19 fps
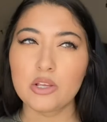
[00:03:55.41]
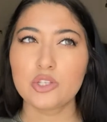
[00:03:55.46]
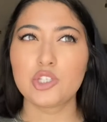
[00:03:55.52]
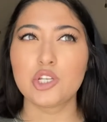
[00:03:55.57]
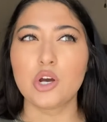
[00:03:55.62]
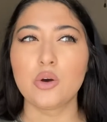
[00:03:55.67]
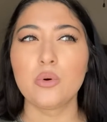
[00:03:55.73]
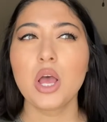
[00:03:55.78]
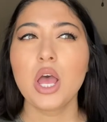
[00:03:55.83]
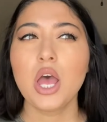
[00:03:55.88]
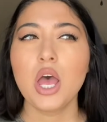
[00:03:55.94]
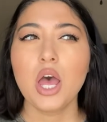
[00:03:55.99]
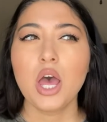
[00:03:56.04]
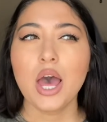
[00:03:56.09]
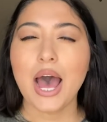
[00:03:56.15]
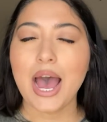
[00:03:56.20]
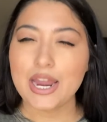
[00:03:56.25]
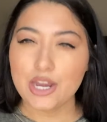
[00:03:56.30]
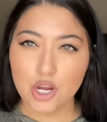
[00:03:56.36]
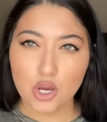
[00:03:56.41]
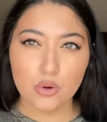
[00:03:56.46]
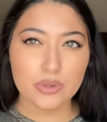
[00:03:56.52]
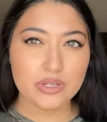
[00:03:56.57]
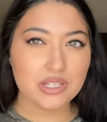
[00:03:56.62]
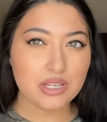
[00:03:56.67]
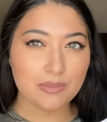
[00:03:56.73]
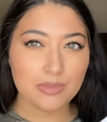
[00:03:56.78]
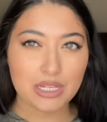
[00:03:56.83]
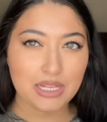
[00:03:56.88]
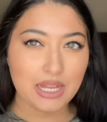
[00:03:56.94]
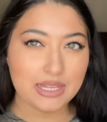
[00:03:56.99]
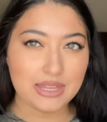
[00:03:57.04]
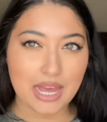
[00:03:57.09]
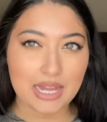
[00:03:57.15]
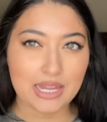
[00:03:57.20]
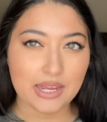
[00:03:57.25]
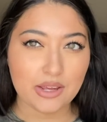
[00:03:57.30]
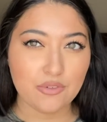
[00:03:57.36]
So I know it was something like
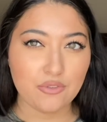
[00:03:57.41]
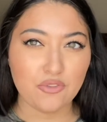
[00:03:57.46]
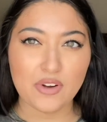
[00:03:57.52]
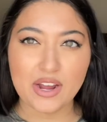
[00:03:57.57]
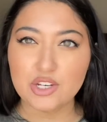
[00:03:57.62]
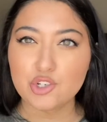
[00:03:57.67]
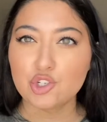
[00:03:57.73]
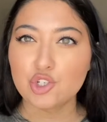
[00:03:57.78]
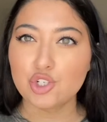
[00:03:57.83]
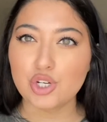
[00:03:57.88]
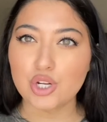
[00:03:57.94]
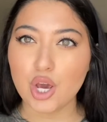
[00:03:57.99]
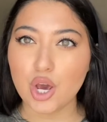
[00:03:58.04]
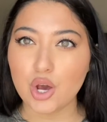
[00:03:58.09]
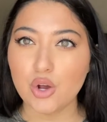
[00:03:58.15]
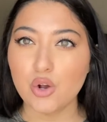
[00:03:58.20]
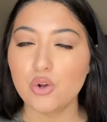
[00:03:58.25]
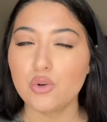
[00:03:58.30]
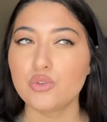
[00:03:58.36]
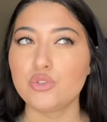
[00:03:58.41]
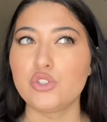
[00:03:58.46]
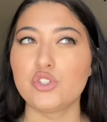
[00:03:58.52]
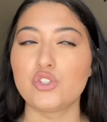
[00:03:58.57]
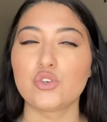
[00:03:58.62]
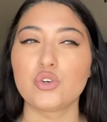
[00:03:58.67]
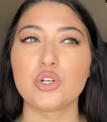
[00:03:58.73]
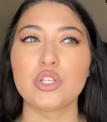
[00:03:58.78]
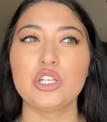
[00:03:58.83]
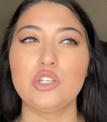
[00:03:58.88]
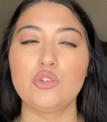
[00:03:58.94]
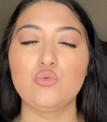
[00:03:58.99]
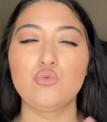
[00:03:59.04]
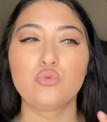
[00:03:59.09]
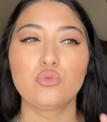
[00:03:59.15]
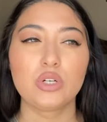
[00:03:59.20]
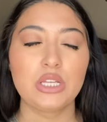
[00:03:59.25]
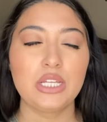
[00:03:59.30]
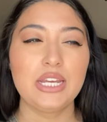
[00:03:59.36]
that, like French toast or these
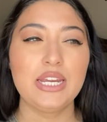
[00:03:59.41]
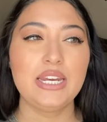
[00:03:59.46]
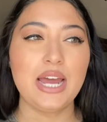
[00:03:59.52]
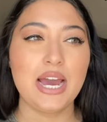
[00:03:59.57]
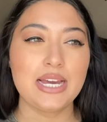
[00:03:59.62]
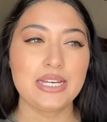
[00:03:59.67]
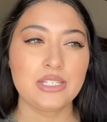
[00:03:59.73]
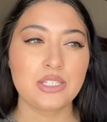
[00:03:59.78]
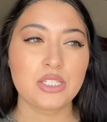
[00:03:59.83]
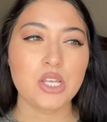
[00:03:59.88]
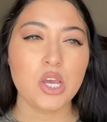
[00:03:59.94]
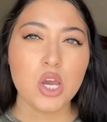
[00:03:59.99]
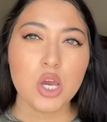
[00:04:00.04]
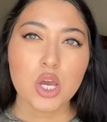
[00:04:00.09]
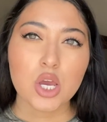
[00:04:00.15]
really nice